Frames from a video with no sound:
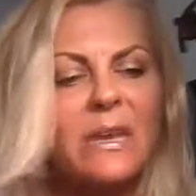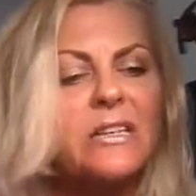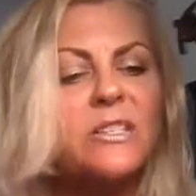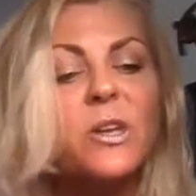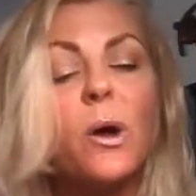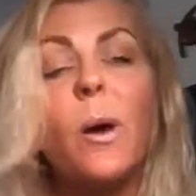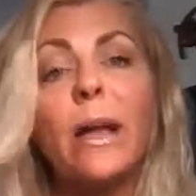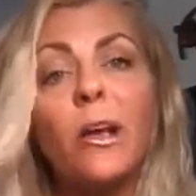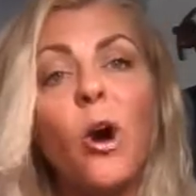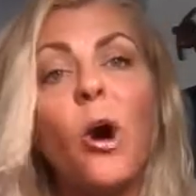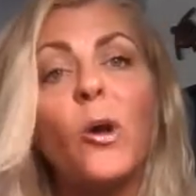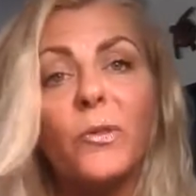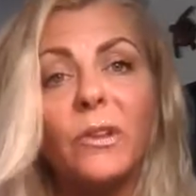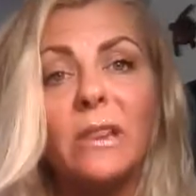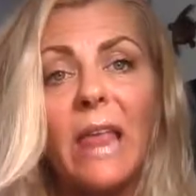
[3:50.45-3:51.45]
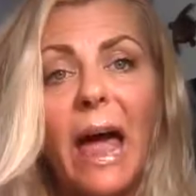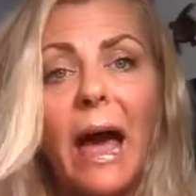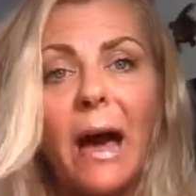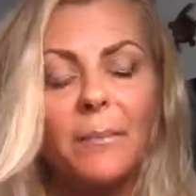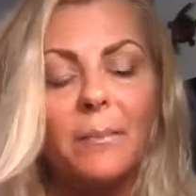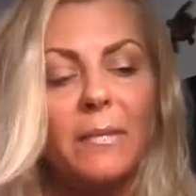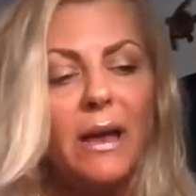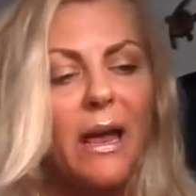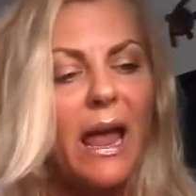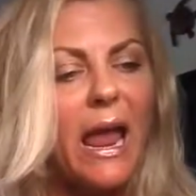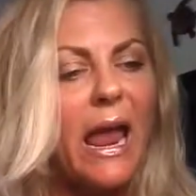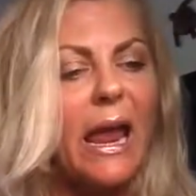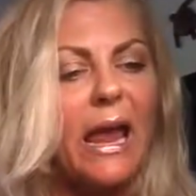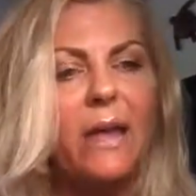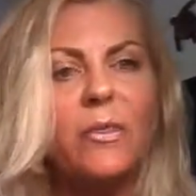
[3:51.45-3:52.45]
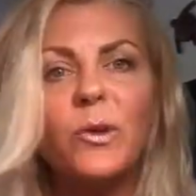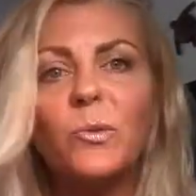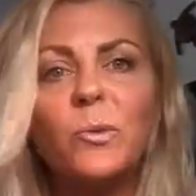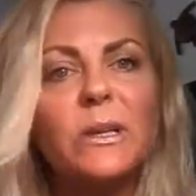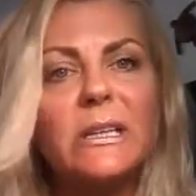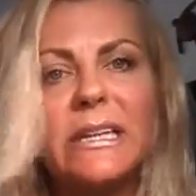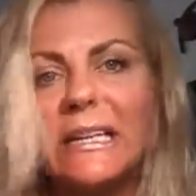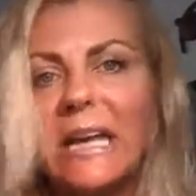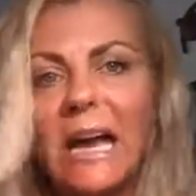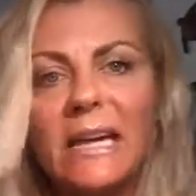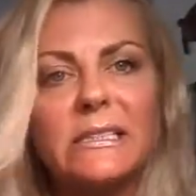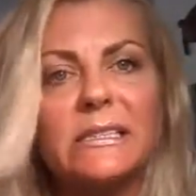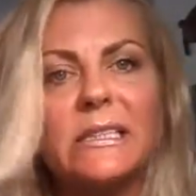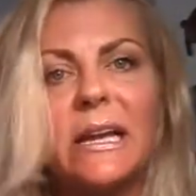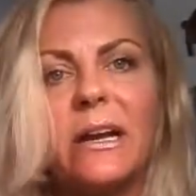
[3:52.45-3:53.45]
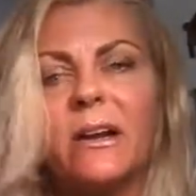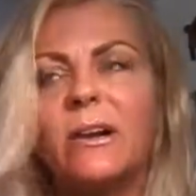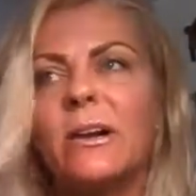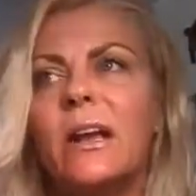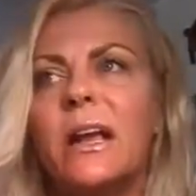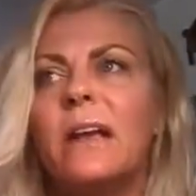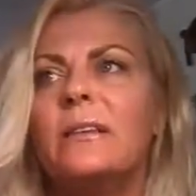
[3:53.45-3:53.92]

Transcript: So I called the lab and they're really nice there.